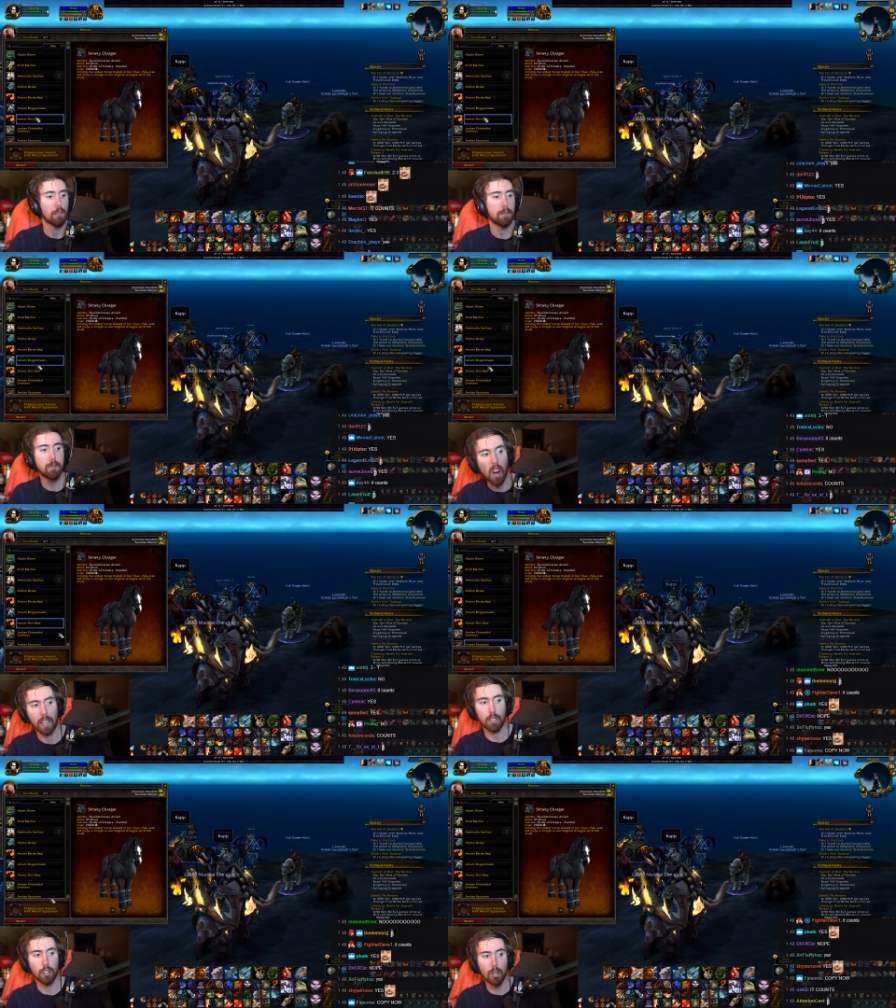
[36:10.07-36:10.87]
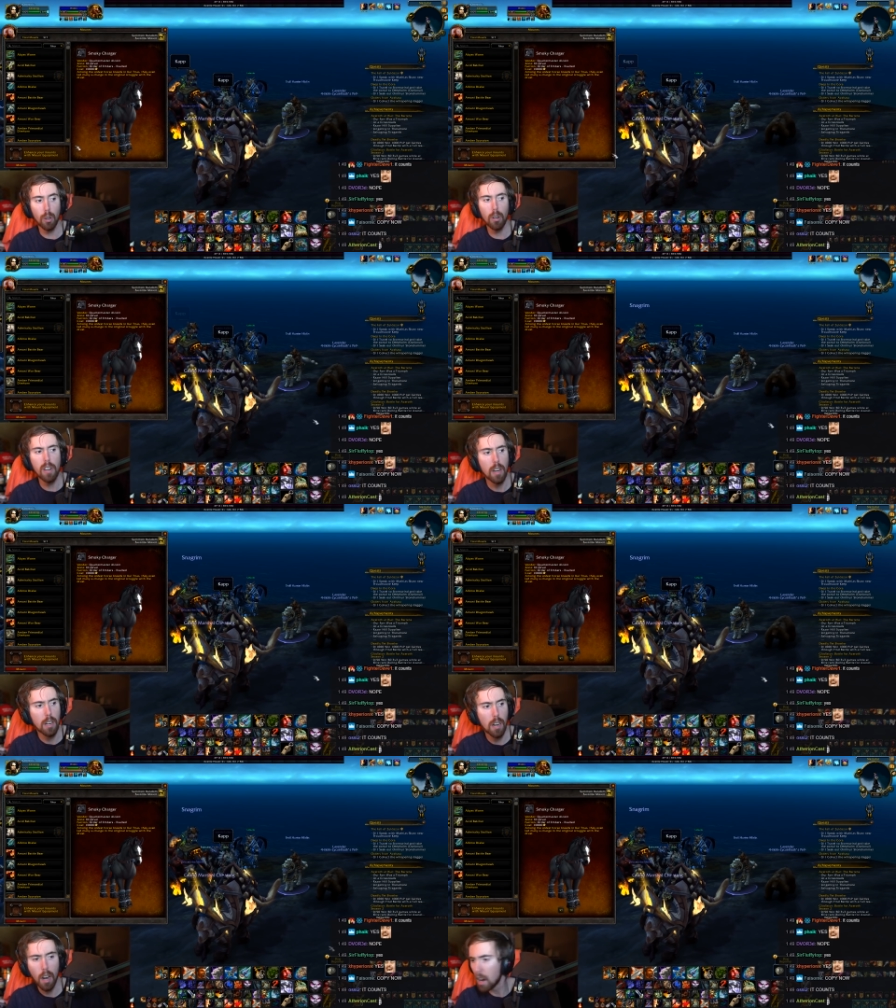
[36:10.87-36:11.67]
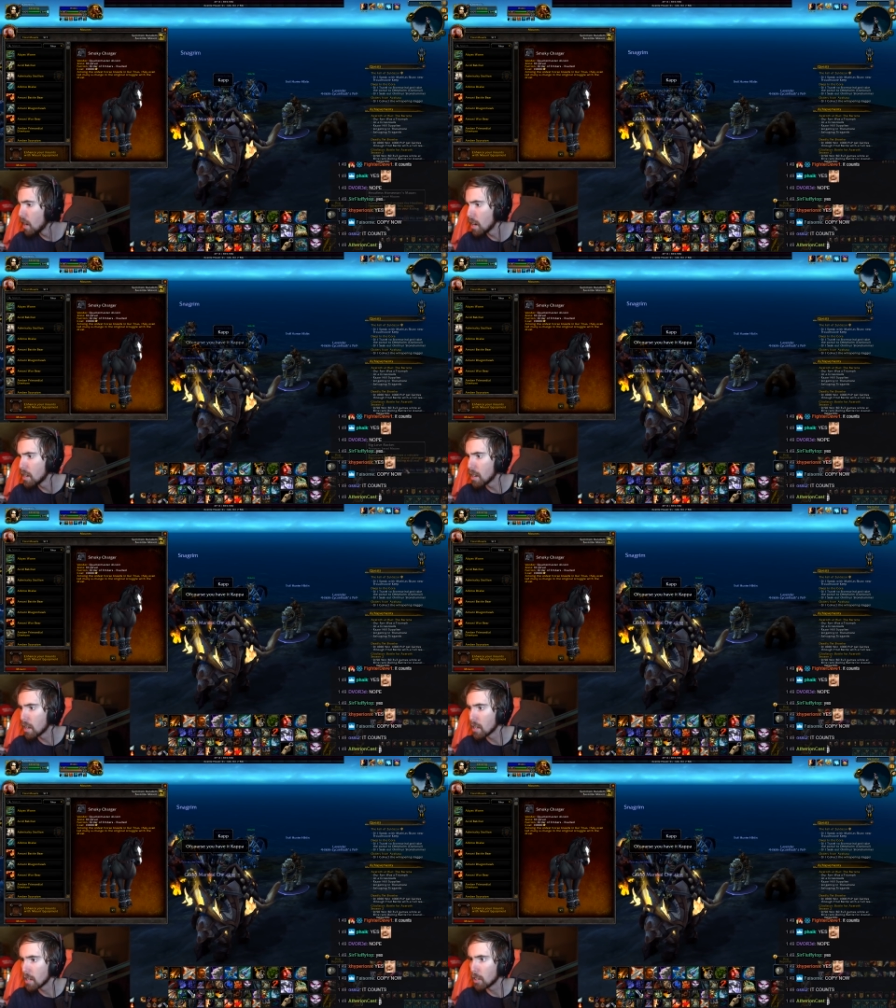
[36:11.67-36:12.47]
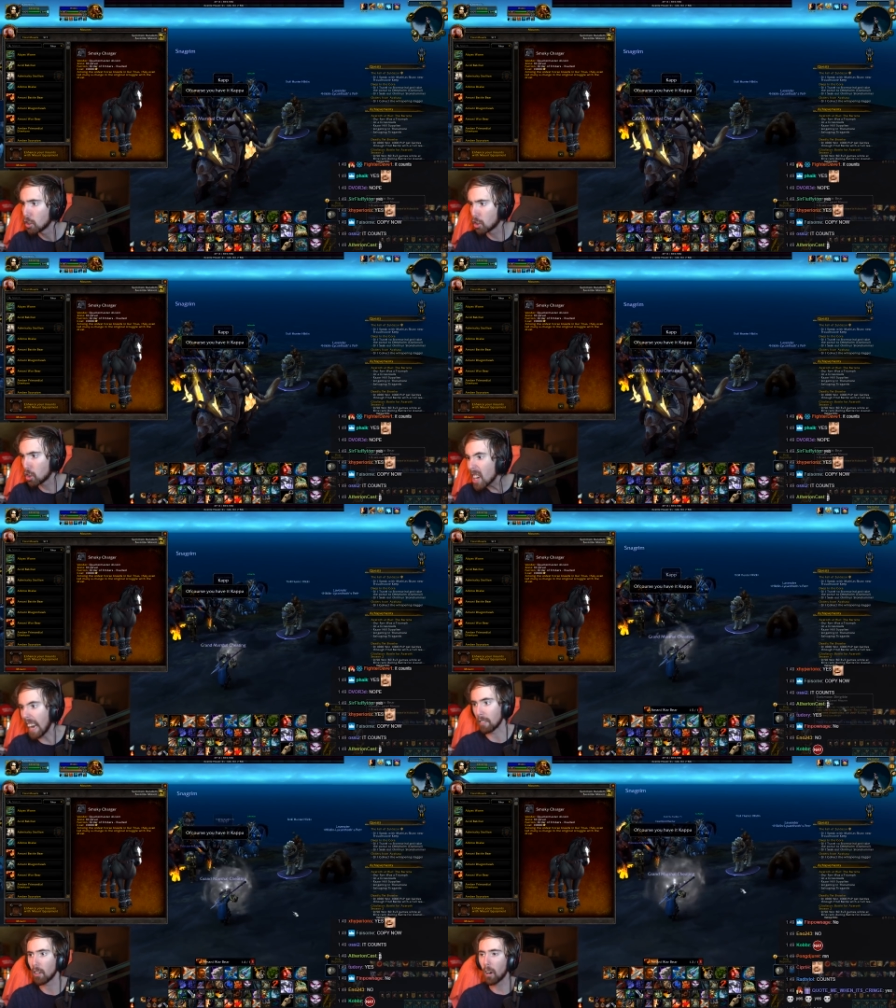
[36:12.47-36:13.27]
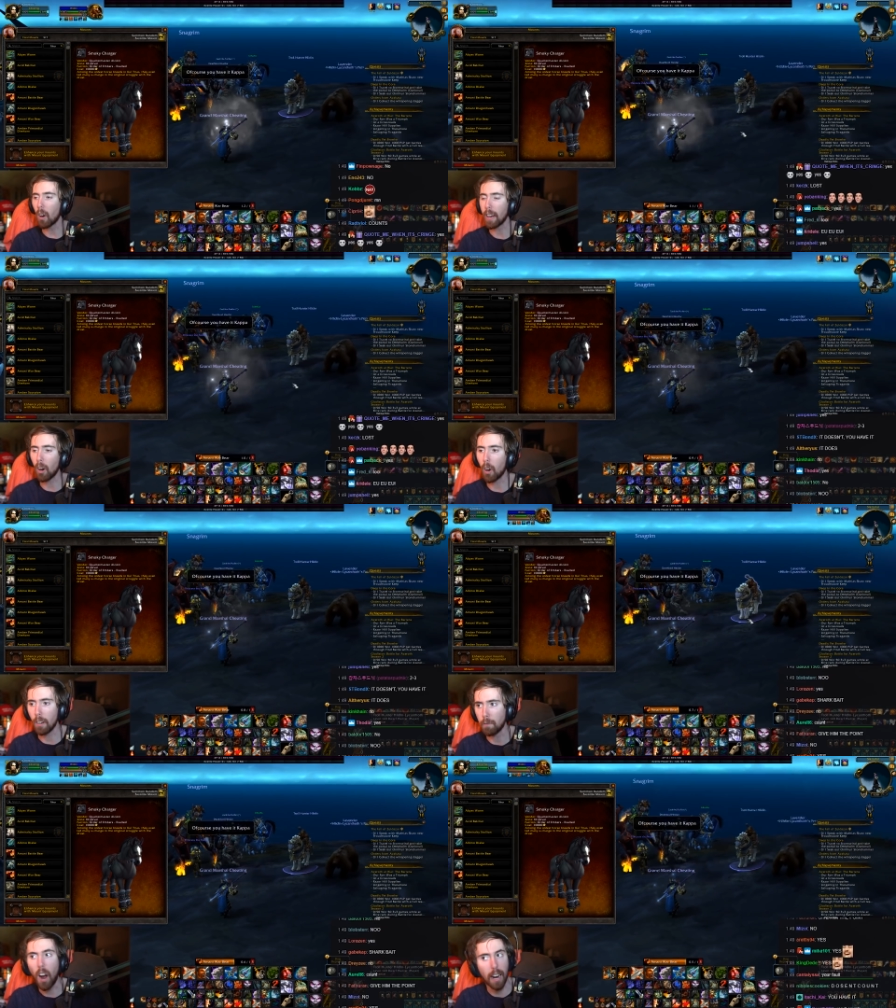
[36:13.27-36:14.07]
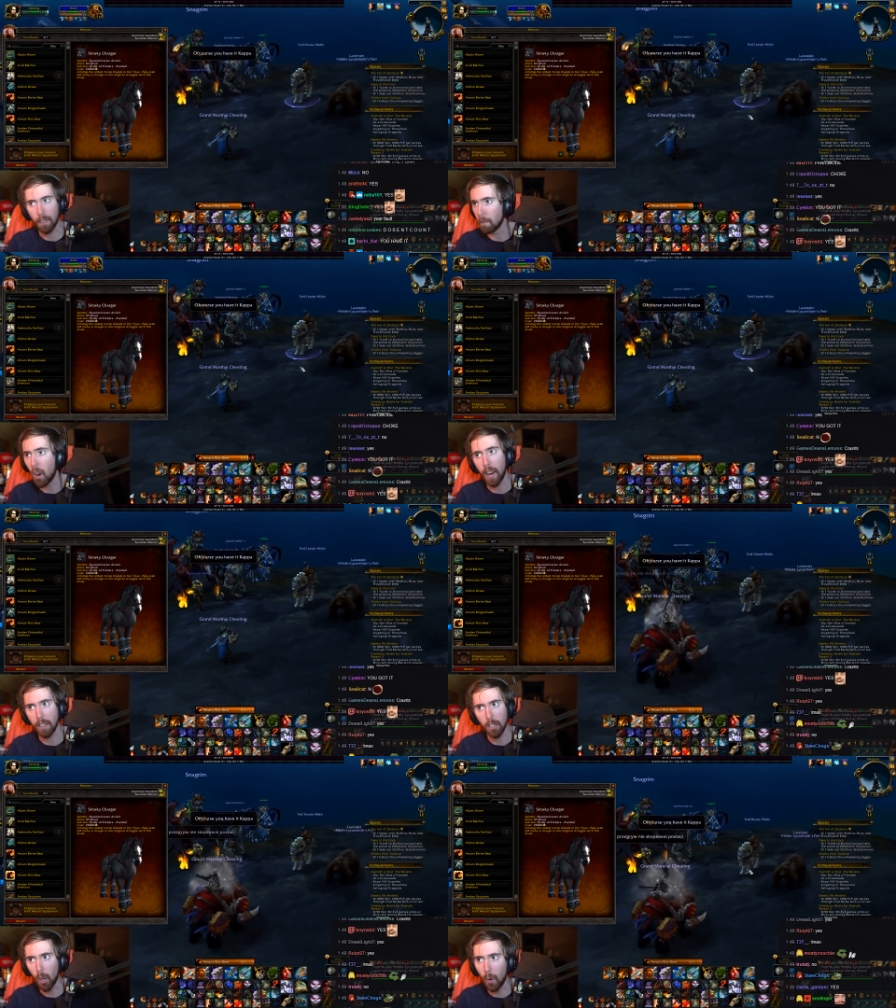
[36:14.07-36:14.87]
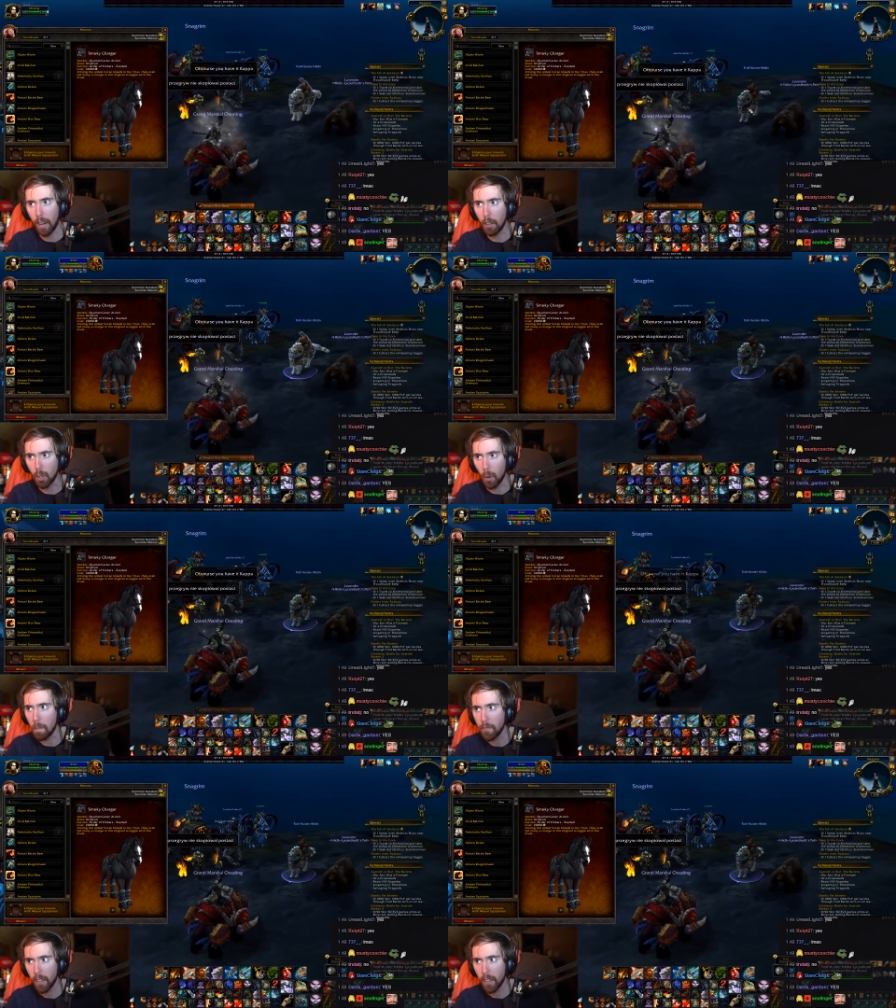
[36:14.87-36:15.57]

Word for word: fuck, dude. Shit. All right, all right, fine, fine. You know what? I'll do it.